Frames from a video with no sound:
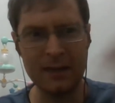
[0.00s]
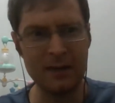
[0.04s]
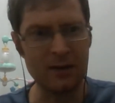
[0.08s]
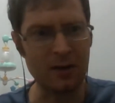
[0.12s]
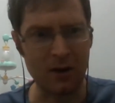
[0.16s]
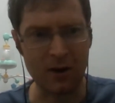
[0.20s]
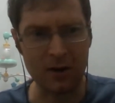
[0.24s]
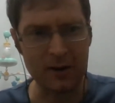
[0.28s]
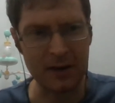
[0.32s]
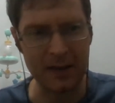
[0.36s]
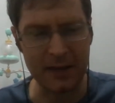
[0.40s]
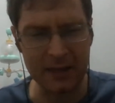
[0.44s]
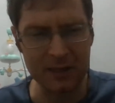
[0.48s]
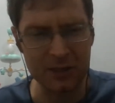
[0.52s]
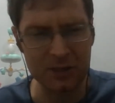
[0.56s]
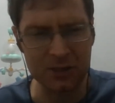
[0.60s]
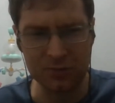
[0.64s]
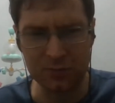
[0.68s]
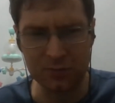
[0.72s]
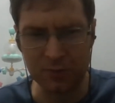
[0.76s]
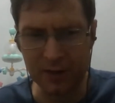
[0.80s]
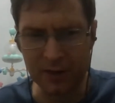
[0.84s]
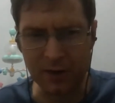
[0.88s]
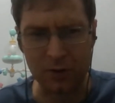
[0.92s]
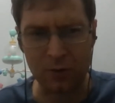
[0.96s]
art
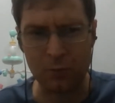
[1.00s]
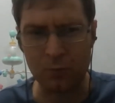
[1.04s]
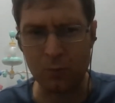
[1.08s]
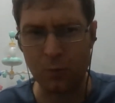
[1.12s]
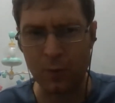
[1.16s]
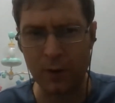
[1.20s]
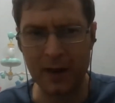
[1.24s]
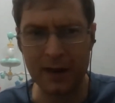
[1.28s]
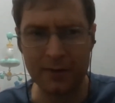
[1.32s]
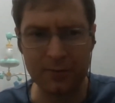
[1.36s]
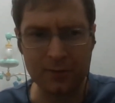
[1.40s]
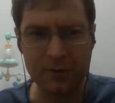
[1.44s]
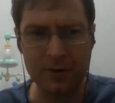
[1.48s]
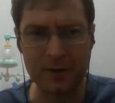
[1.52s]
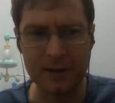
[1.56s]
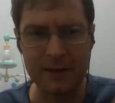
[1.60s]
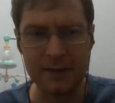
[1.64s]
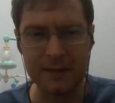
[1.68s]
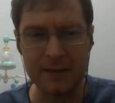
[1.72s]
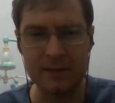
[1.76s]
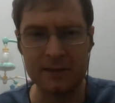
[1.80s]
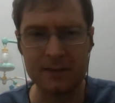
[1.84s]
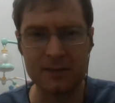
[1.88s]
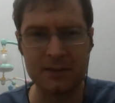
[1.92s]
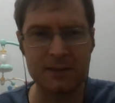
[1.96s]
history or whatever it
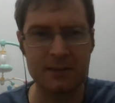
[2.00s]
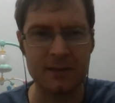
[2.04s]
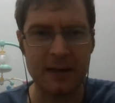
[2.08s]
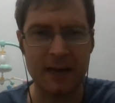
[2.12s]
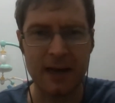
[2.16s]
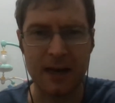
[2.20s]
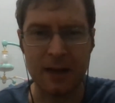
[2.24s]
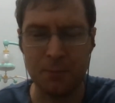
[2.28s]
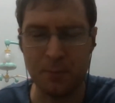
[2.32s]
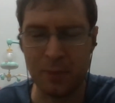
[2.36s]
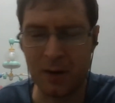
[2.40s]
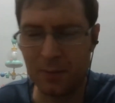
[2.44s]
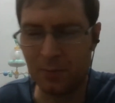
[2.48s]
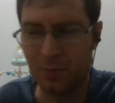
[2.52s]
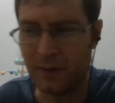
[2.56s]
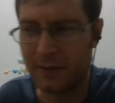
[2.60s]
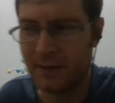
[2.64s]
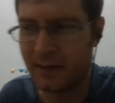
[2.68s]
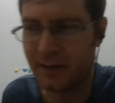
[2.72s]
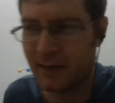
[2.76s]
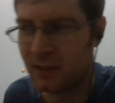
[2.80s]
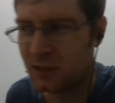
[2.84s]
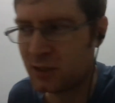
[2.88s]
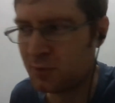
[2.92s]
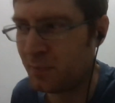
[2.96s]
is at public
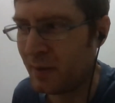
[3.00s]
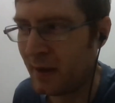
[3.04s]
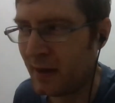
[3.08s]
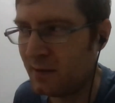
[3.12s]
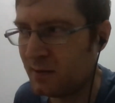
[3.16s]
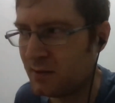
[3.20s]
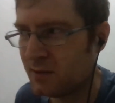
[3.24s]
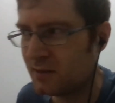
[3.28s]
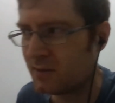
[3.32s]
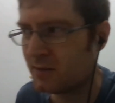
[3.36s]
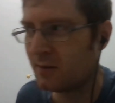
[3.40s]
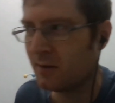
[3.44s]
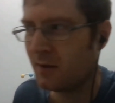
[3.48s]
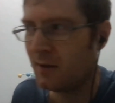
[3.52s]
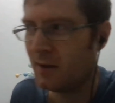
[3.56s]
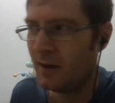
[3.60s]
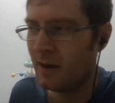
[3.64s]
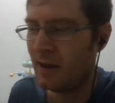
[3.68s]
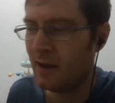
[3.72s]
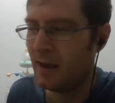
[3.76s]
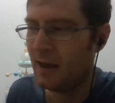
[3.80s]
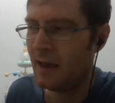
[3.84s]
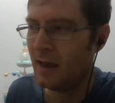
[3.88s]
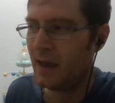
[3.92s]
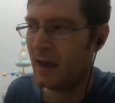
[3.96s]
expense,
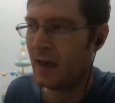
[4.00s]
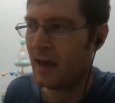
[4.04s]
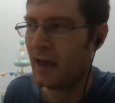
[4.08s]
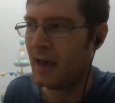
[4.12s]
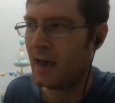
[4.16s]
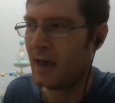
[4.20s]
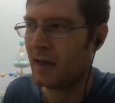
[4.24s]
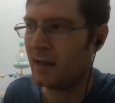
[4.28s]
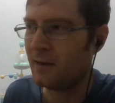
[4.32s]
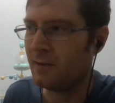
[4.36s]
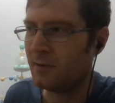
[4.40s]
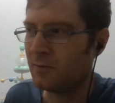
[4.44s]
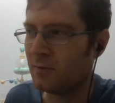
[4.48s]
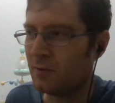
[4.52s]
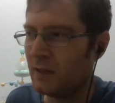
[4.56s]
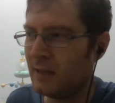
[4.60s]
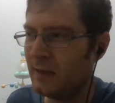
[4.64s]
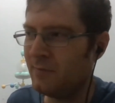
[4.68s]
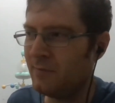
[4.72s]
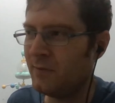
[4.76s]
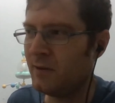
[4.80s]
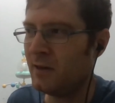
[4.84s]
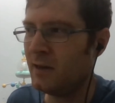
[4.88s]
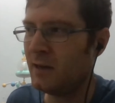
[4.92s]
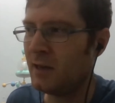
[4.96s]
and you're
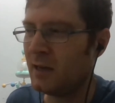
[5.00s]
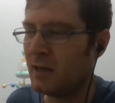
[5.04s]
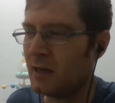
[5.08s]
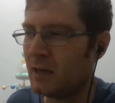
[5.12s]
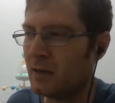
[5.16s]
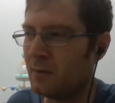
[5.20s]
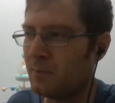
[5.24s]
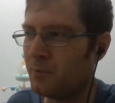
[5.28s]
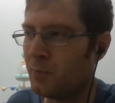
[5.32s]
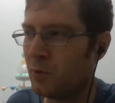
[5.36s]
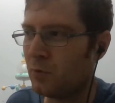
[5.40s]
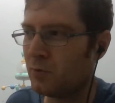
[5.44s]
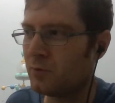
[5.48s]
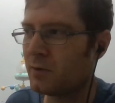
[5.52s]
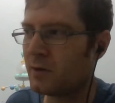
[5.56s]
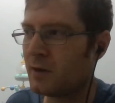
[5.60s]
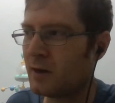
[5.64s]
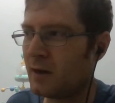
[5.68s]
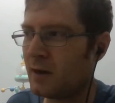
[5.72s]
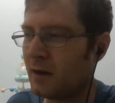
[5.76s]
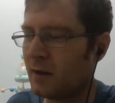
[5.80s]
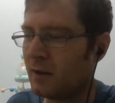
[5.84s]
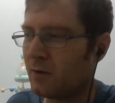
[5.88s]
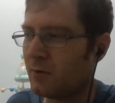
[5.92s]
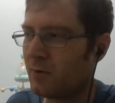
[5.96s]
living in Boulder,
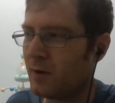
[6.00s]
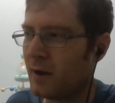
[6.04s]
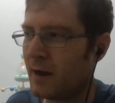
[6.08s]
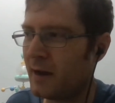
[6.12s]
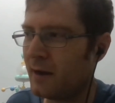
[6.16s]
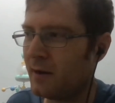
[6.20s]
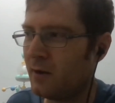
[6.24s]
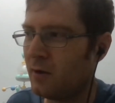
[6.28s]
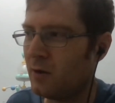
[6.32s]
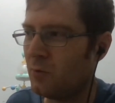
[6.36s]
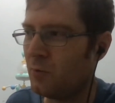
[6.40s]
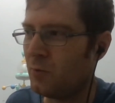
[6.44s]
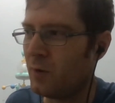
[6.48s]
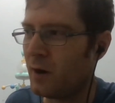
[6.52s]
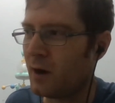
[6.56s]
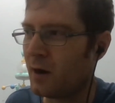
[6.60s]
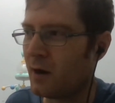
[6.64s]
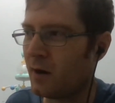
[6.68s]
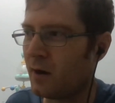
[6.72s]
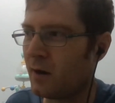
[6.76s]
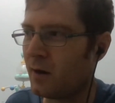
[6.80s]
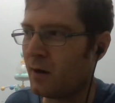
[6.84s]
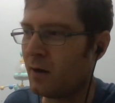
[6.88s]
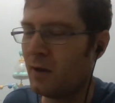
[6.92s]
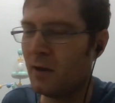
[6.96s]
Colorado,
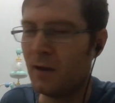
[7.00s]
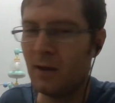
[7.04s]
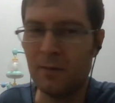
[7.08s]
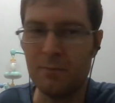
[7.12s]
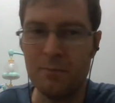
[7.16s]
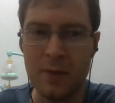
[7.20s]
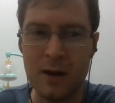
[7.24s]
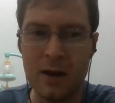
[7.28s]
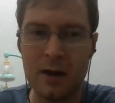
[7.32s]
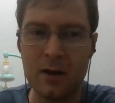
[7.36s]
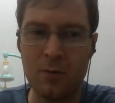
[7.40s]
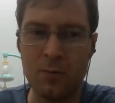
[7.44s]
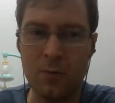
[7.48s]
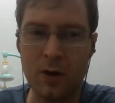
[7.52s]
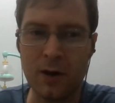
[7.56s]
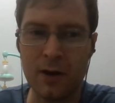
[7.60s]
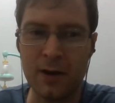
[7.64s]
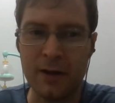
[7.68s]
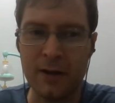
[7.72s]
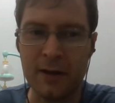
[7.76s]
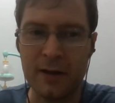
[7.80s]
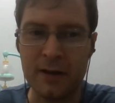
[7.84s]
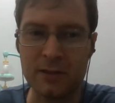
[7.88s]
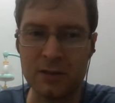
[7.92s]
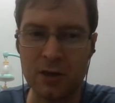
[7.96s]
where
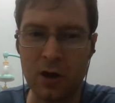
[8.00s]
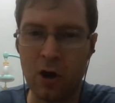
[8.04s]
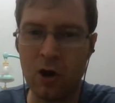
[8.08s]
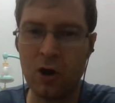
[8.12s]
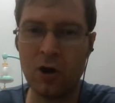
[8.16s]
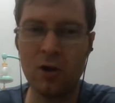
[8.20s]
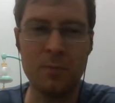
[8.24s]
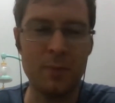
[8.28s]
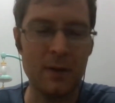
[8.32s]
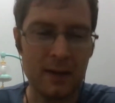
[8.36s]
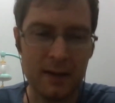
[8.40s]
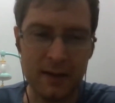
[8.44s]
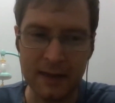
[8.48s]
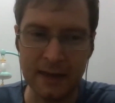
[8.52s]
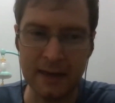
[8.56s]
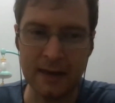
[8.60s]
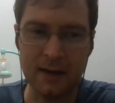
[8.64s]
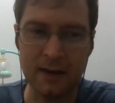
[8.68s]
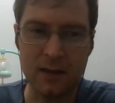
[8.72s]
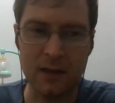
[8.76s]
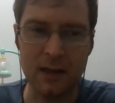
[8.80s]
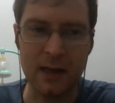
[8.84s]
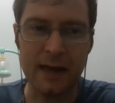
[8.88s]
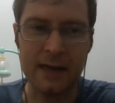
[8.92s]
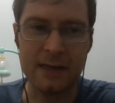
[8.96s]
marijuana is all but
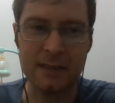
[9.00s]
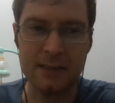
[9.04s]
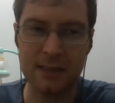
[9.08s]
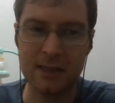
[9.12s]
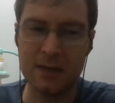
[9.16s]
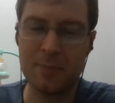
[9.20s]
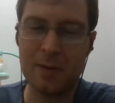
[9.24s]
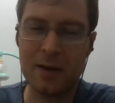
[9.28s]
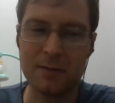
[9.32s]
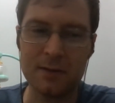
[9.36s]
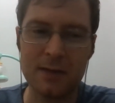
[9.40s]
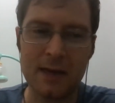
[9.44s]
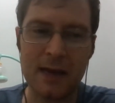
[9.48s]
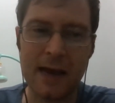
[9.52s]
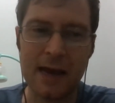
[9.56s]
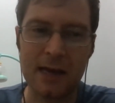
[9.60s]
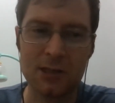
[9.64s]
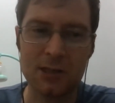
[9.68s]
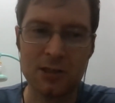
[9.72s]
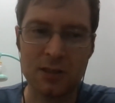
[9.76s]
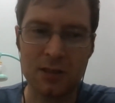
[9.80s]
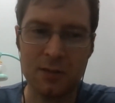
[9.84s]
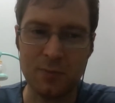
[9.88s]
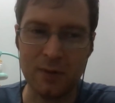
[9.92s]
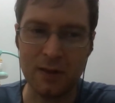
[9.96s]
legalized and about to
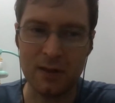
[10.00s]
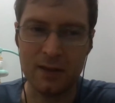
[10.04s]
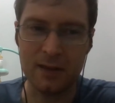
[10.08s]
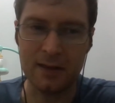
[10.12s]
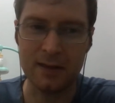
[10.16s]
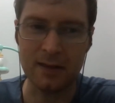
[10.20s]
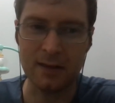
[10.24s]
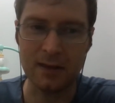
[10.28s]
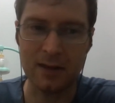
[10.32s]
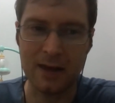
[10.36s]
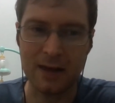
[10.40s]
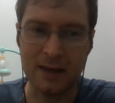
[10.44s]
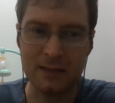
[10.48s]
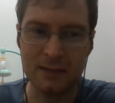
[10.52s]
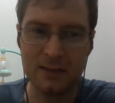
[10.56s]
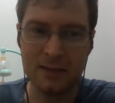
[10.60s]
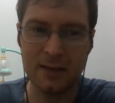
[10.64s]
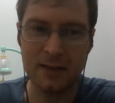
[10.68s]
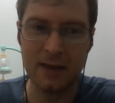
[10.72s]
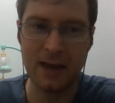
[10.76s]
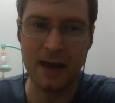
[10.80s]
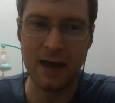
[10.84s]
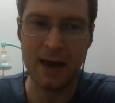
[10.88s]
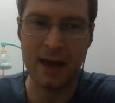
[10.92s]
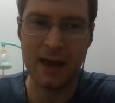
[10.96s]
actually be legalized,
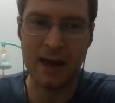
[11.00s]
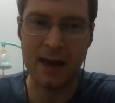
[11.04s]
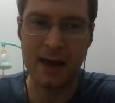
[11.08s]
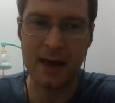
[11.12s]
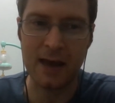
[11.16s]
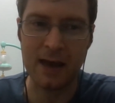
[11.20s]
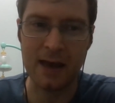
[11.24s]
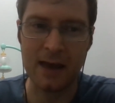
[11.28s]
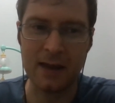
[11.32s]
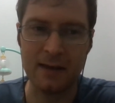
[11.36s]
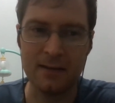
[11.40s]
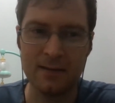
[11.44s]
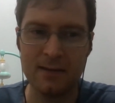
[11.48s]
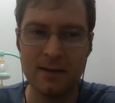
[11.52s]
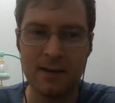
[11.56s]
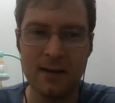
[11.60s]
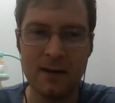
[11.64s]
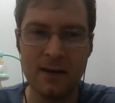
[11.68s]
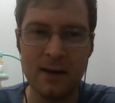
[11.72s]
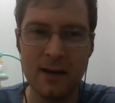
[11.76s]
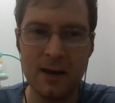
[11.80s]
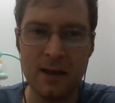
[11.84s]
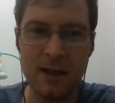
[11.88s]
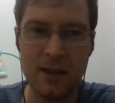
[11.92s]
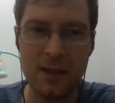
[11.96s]
and
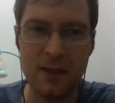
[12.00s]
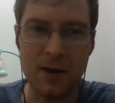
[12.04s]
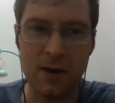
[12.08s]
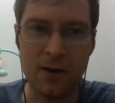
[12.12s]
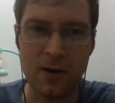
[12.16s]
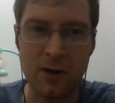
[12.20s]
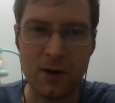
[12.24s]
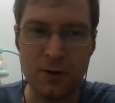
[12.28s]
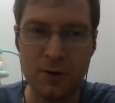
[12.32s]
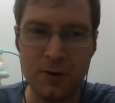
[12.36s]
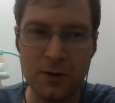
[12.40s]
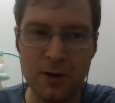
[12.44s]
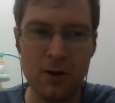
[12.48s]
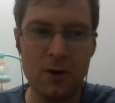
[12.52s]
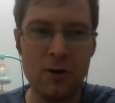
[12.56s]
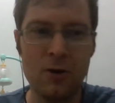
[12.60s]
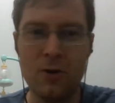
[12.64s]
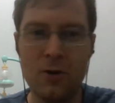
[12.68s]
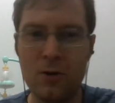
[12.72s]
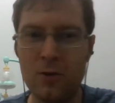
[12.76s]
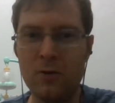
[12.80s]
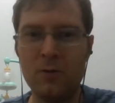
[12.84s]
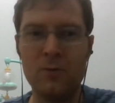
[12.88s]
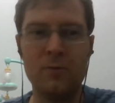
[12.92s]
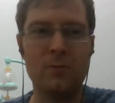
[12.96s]
there are
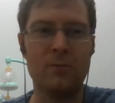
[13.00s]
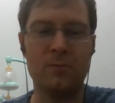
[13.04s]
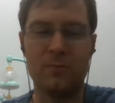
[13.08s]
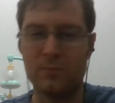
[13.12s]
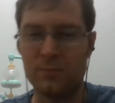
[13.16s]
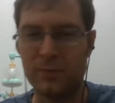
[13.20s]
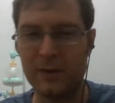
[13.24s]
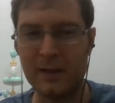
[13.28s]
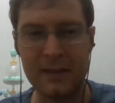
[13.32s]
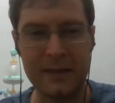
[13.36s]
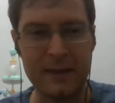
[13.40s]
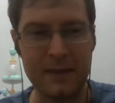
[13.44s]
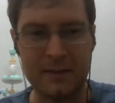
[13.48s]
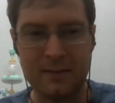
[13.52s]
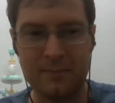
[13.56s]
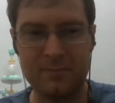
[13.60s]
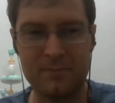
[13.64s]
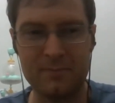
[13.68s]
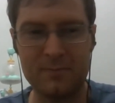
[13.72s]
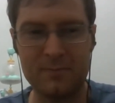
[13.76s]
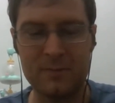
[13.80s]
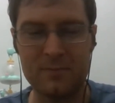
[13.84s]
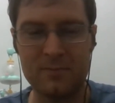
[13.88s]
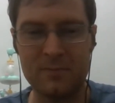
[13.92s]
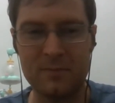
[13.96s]
no really
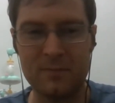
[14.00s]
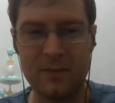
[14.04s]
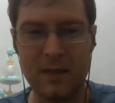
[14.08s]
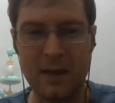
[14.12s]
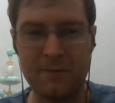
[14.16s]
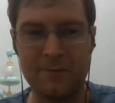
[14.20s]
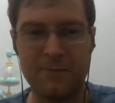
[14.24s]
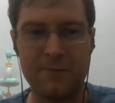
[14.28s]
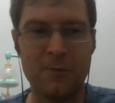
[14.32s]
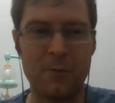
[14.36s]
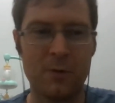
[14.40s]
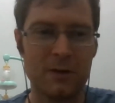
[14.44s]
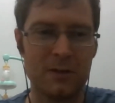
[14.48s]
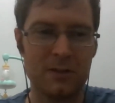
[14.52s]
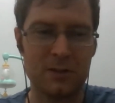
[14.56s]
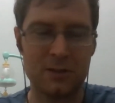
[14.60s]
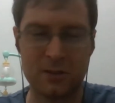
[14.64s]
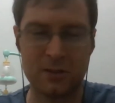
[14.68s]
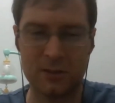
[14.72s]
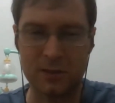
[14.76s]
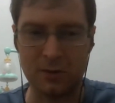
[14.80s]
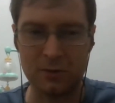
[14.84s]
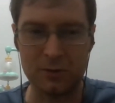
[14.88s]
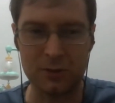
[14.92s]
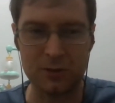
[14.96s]
enforced
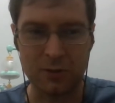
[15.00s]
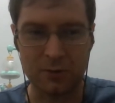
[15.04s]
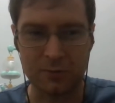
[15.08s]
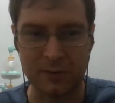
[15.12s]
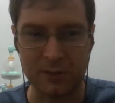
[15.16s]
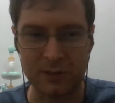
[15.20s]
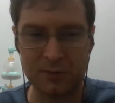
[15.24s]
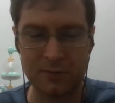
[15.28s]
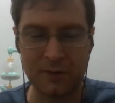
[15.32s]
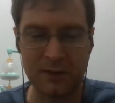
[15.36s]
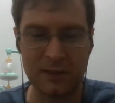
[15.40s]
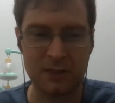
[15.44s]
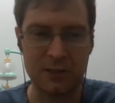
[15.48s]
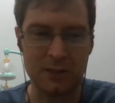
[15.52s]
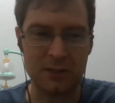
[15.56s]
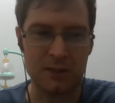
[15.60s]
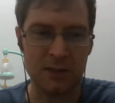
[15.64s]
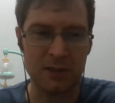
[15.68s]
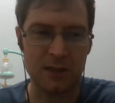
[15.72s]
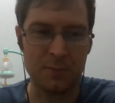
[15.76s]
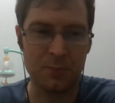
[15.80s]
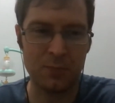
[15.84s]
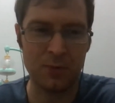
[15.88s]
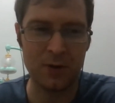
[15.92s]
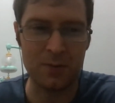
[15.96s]
social restrictions
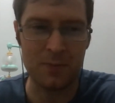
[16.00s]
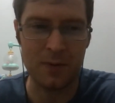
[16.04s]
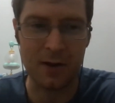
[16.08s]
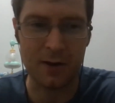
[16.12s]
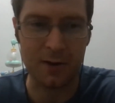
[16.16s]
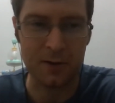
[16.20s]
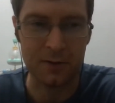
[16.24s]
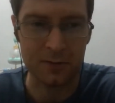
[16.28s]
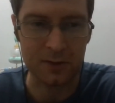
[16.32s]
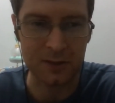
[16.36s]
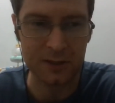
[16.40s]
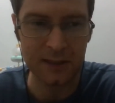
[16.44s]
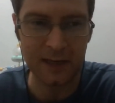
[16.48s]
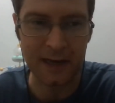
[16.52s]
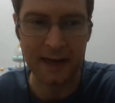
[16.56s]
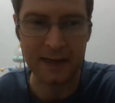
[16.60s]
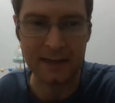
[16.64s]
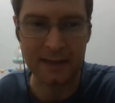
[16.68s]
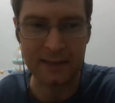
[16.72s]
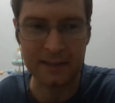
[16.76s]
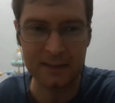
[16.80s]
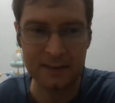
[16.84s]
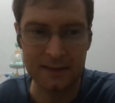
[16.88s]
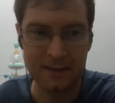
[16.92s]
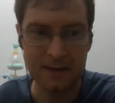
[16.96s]
on premarital
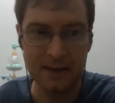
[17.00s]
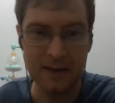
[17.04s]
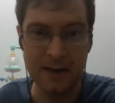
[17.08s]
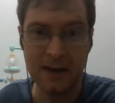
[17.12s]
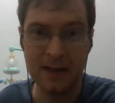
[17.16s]
sex.